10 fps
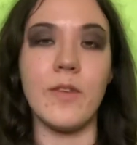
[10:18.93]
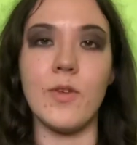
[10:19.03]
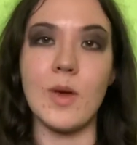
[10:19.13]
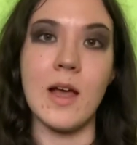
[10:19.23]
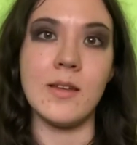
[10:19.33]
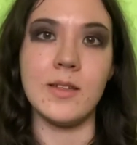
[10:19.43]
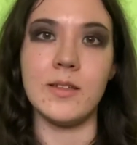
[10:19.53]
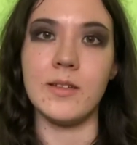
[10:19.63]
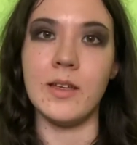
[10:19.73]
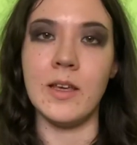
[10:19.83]
you had
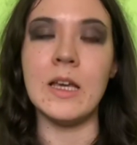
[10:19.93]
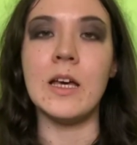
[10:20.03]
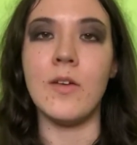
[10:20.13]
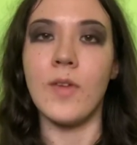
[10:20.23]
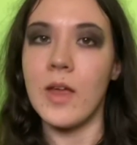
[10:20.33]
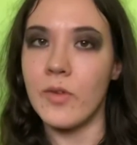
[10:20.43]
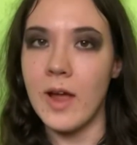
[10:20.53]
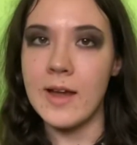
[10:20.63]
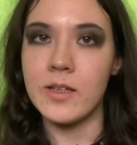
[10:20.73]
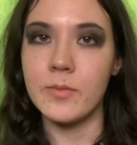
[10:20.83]
a favourite
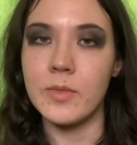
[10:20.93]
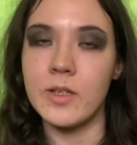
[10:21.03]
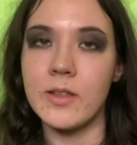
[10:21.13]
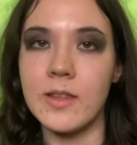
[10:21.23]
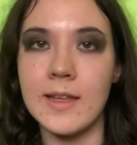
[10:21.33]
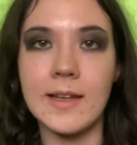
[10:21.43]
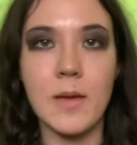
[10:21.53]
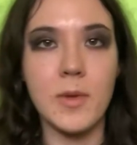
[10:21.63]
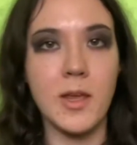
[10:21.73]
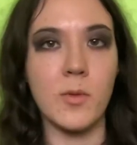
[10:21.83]
item, then let
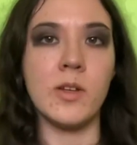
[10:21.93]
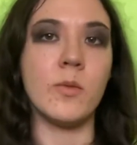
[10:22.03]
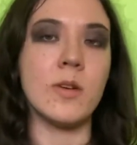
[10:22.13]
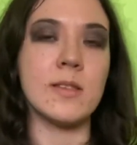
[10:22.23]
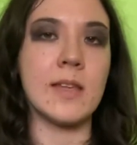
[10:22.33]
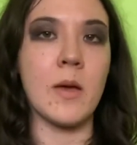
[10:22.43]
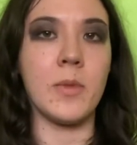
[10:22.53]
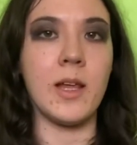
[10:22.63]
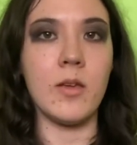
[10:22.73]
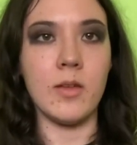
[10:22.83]
me know what it was down
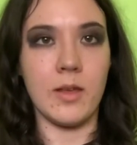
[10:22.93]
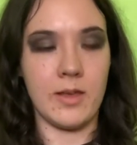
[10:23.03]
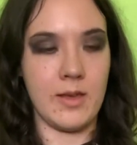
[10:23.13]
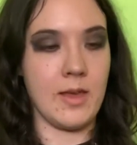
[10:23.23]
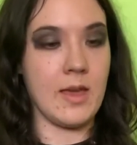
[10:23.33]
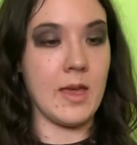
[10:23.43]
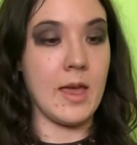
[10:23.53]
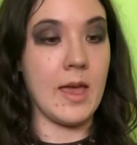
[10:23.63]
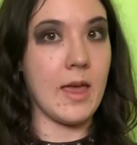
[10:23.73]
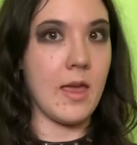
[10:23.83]
below,
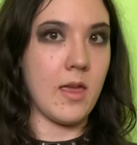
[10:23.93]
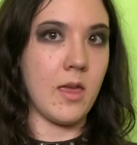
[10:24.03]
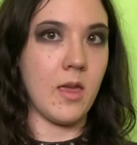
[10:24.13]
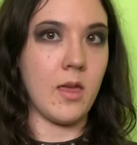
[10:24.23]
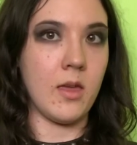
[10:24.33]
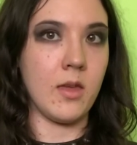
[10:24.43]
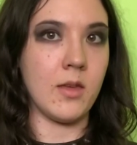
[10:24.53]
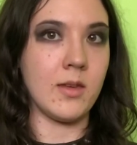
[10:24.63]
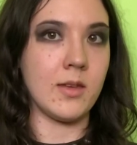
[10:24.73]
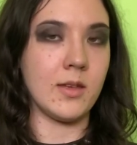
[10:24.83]

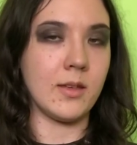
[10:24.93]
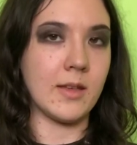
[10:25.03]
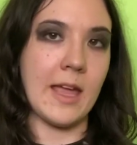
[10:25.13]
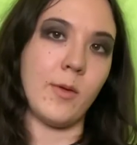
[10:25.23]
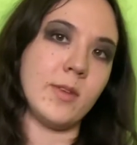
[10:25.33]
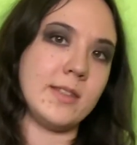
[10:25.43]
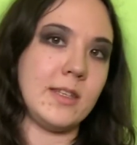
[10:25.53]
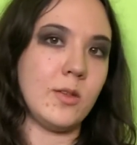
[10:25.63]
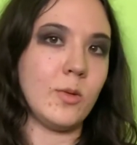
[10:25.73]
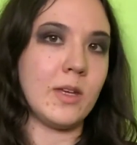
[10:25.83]
and I will see
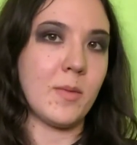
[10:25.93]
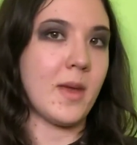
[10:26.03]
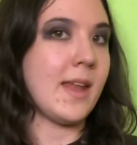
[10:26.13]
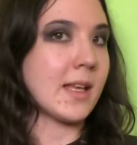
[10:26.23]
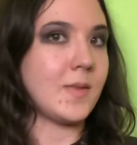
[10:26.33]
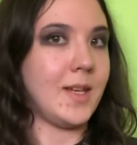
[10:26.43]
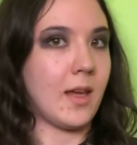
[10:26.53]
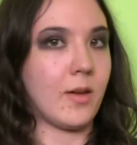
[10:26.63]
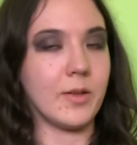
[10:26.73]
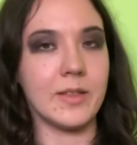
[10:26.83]
you in my next video.
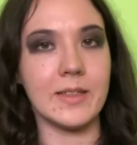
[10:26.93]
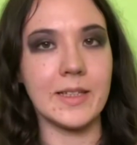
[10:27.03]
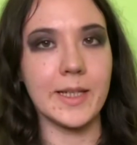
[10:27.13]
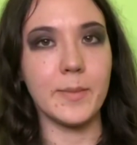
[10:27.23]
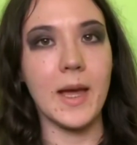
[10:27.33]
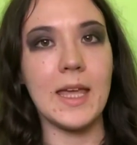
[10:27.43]
Bye!